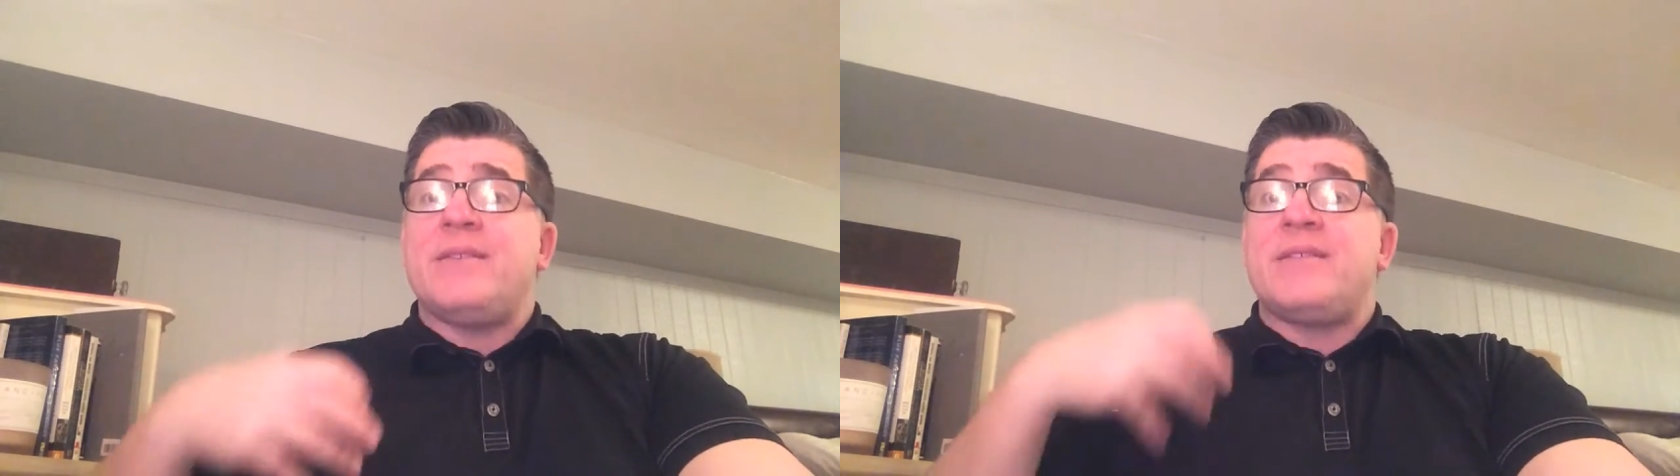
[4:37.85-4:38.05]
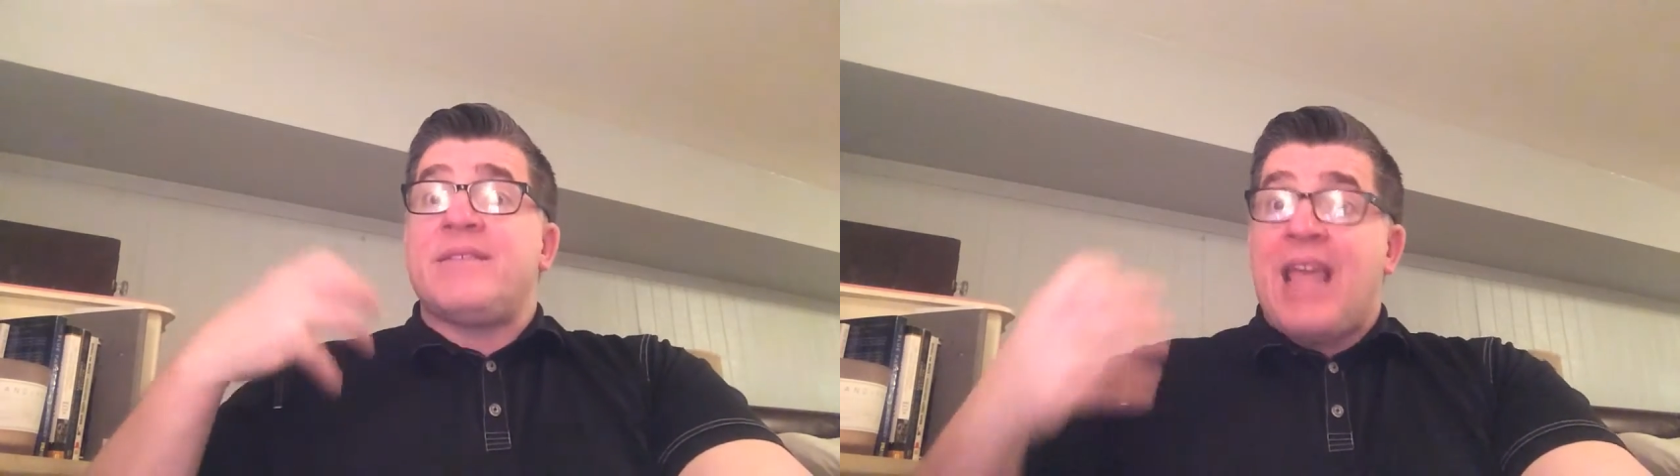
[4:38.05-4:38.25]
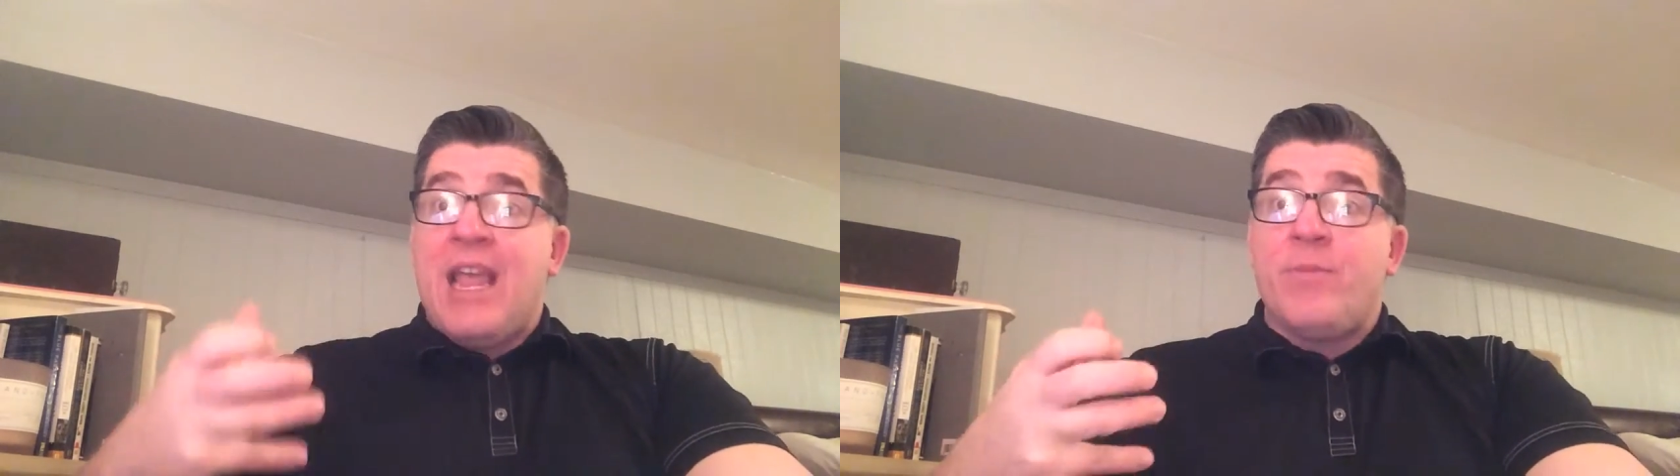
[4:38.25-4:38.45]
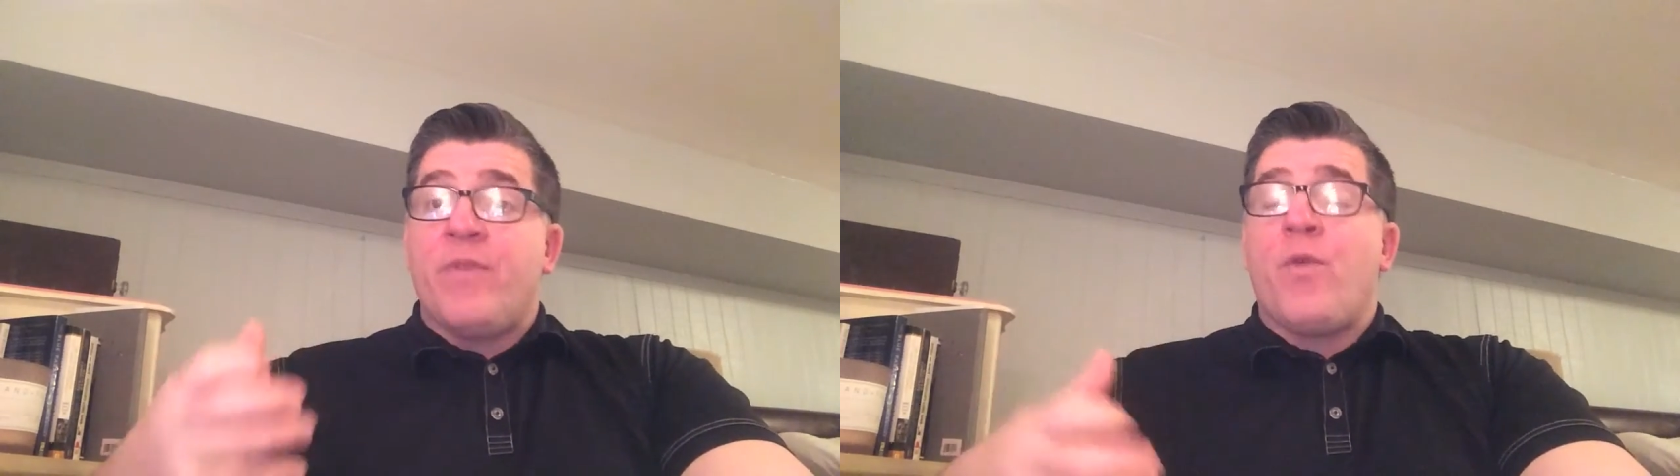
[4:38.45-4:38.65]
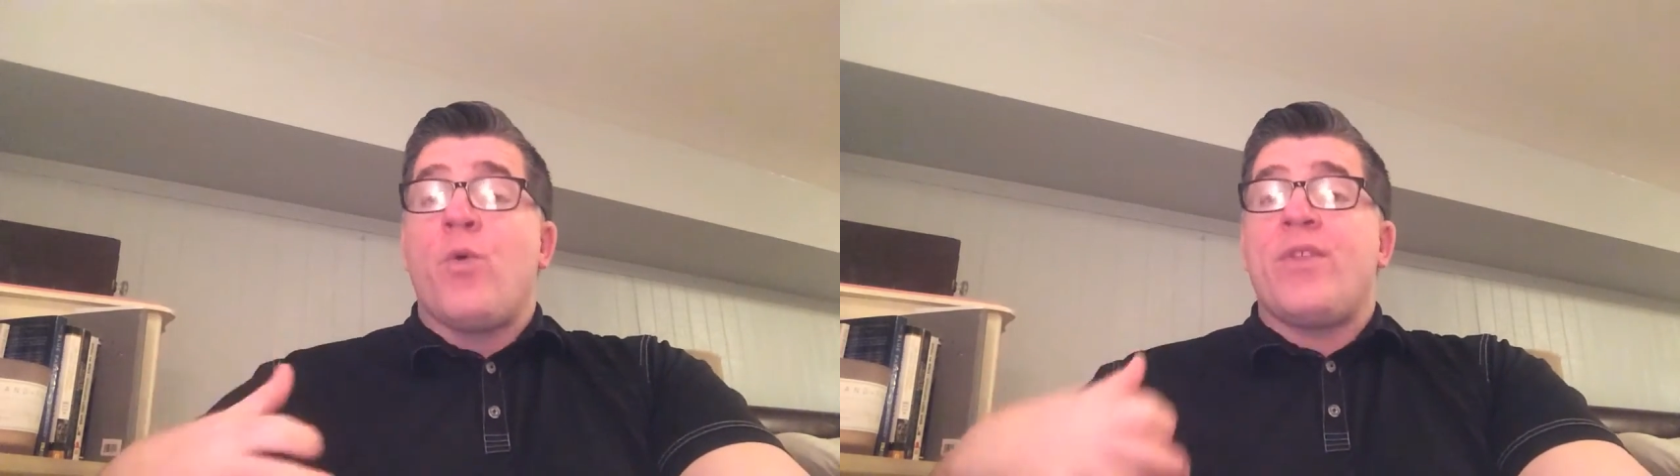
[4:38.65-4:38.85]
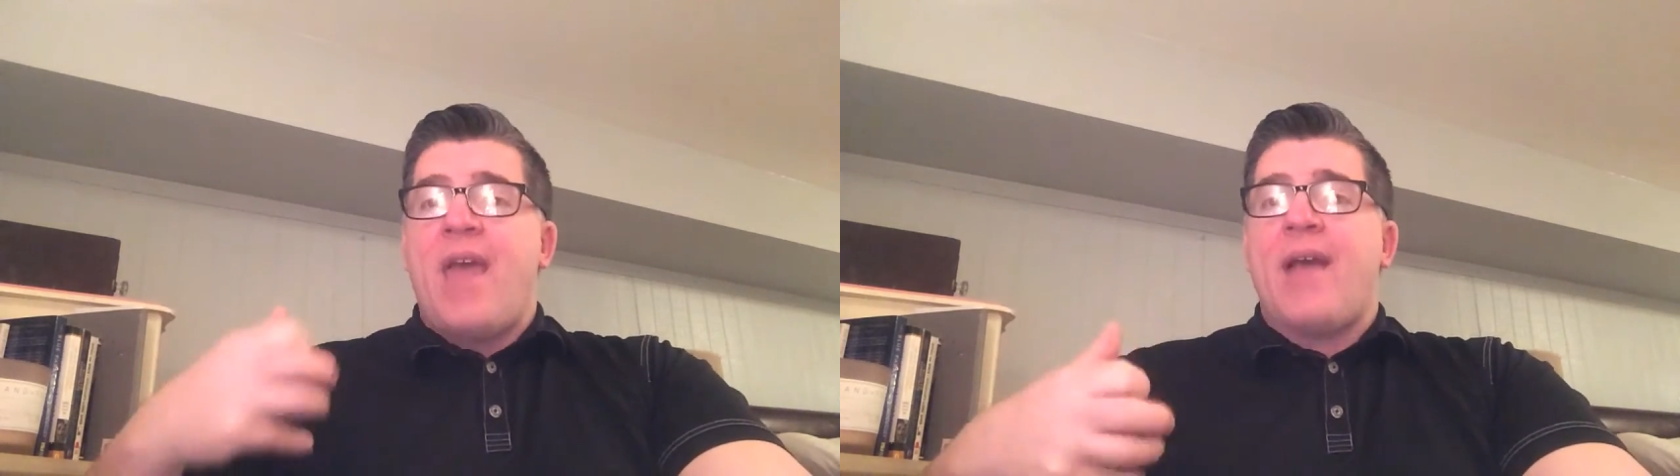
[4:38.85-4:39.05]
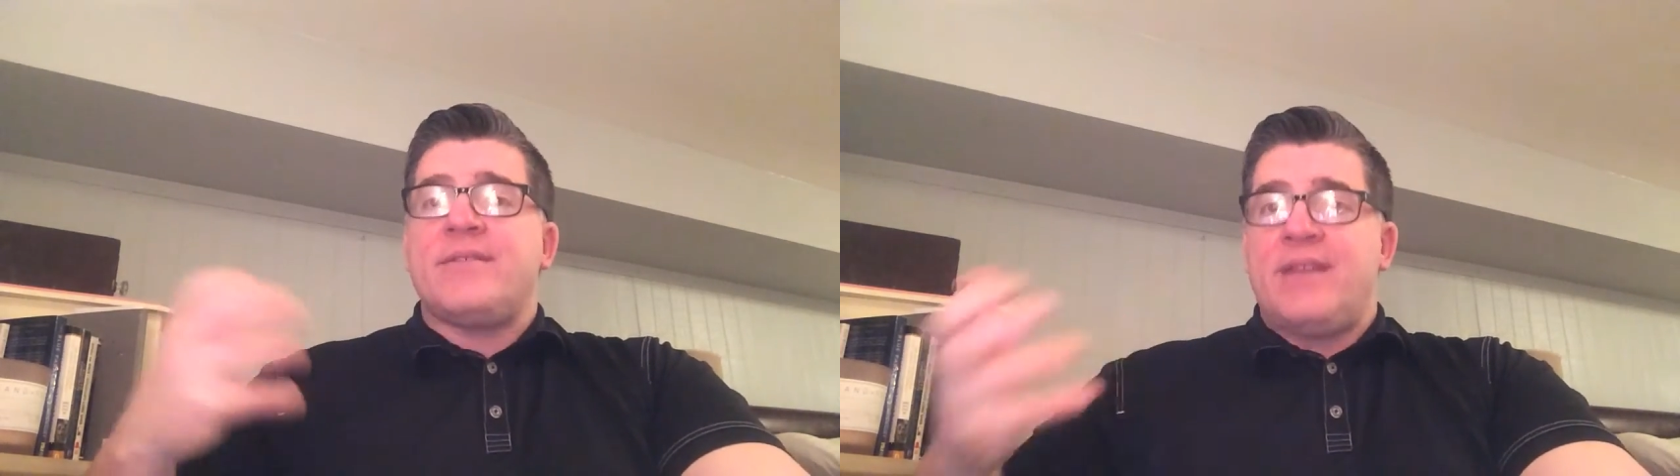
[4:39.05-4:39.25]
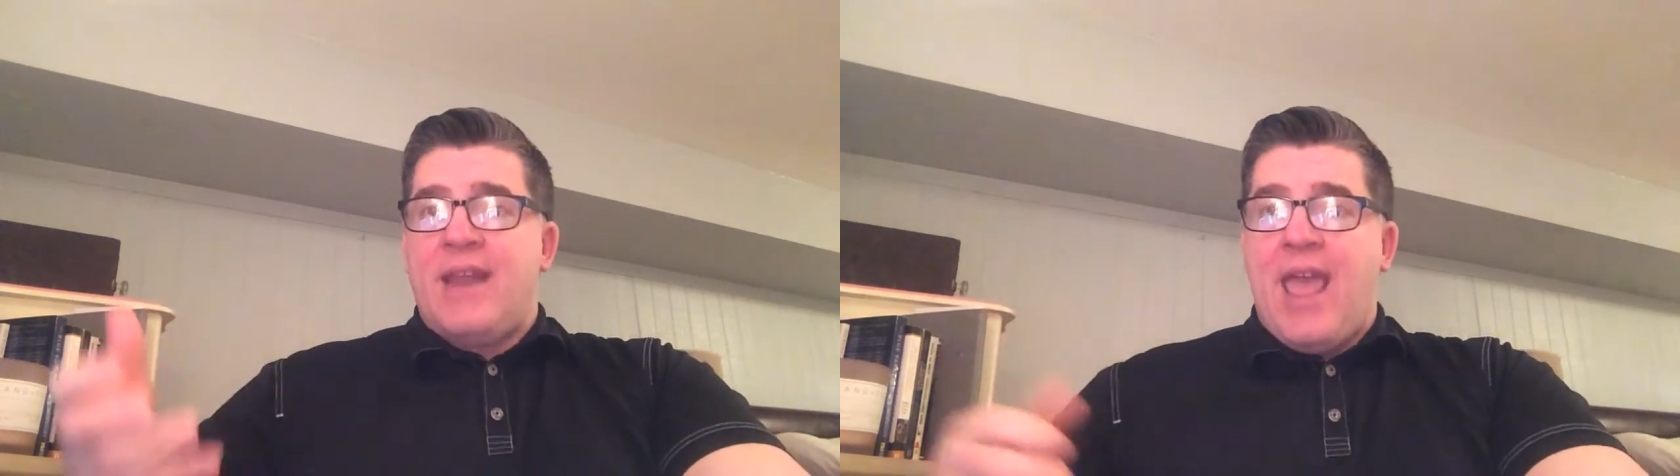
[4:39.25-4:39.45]
stand before the
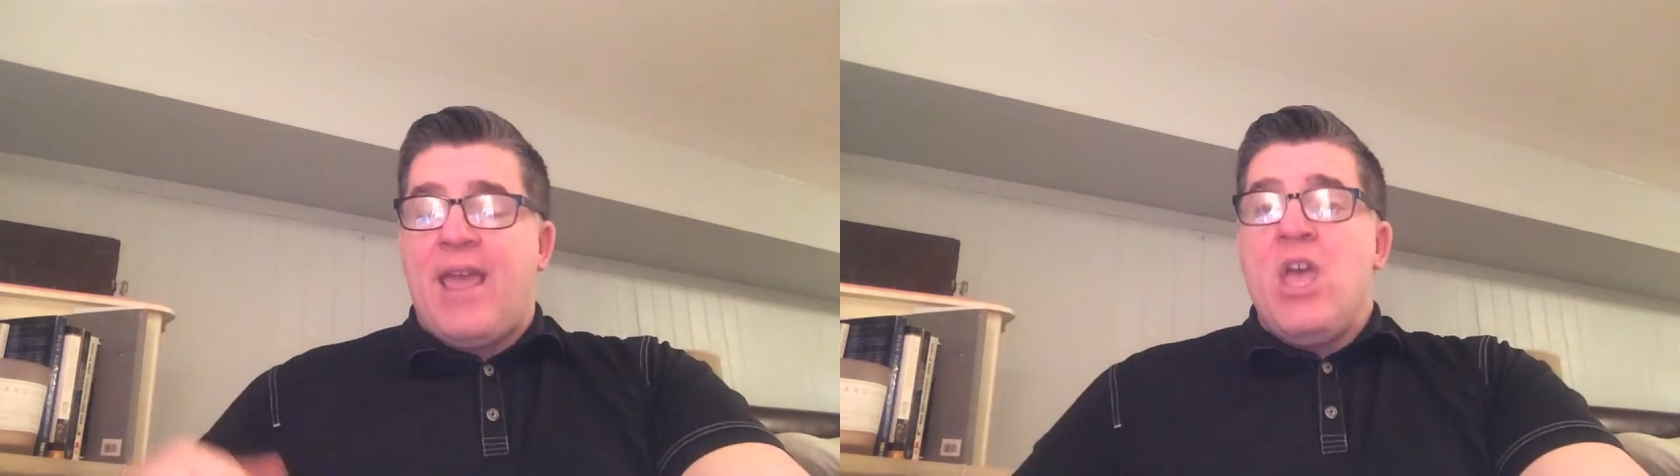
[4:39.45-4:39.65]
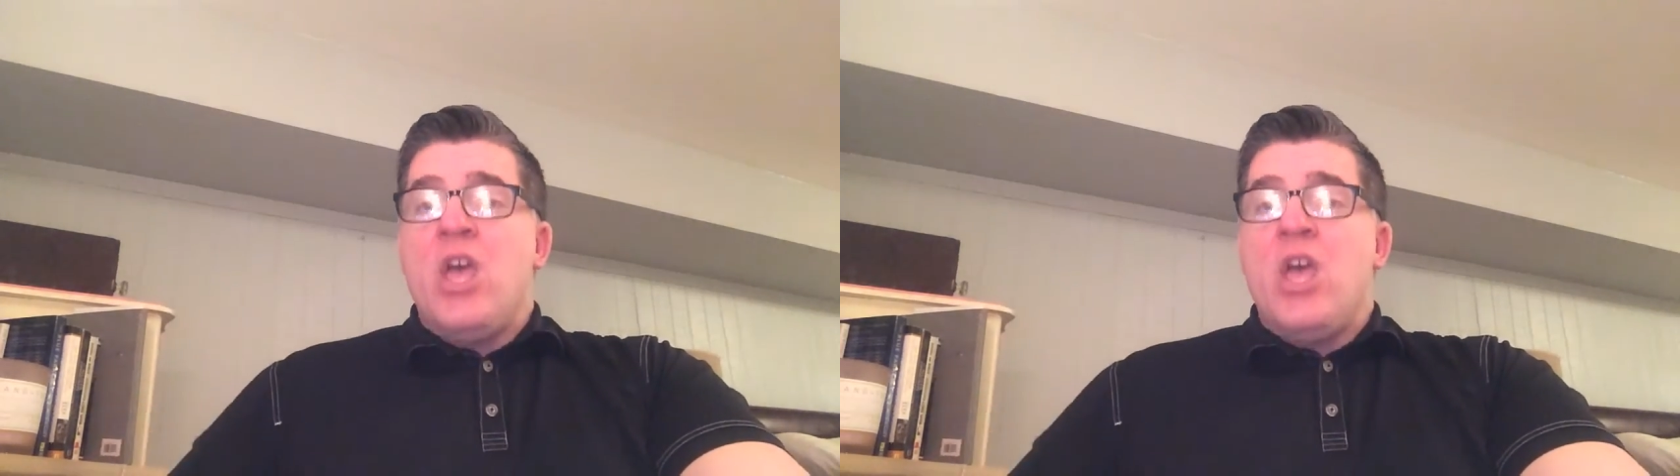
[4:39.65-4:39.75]
text today.